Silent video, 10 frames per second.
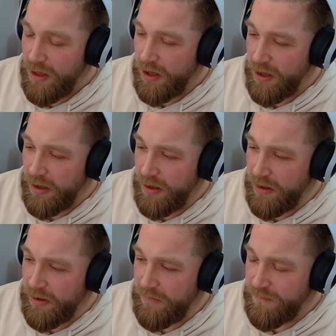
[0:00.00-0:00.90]

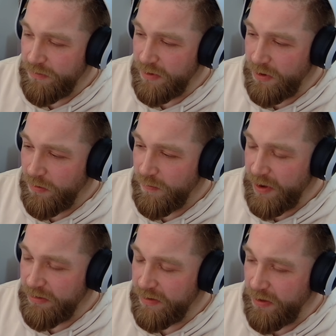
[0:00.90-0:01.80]
for the long
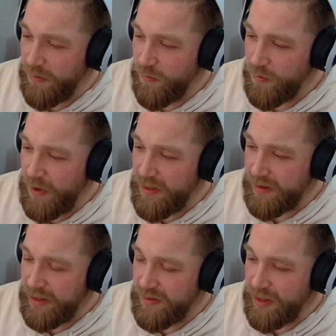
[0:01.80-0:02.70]
period of time was
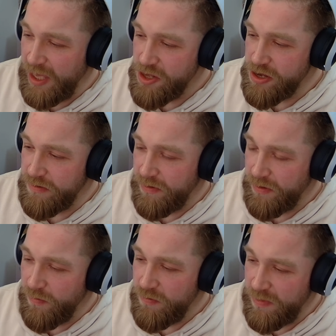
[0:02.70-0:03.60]
basically in the kitchen.
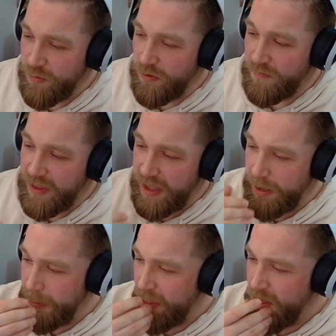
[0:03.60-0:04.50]
So when we moved
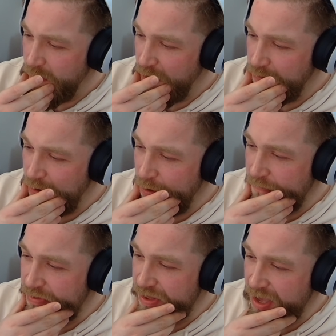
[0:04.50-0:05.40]
here, my mum
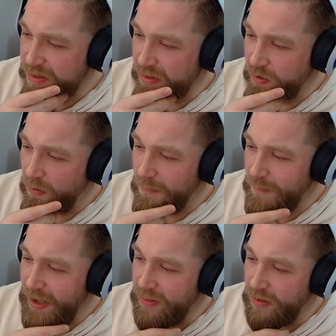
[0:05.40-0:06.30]
over the years has gotten
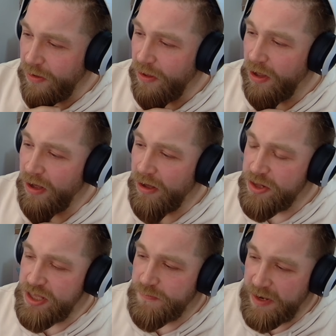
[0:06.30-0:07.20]
better.
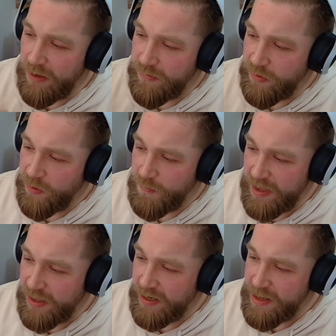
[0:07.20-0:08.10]
She's been able to speak a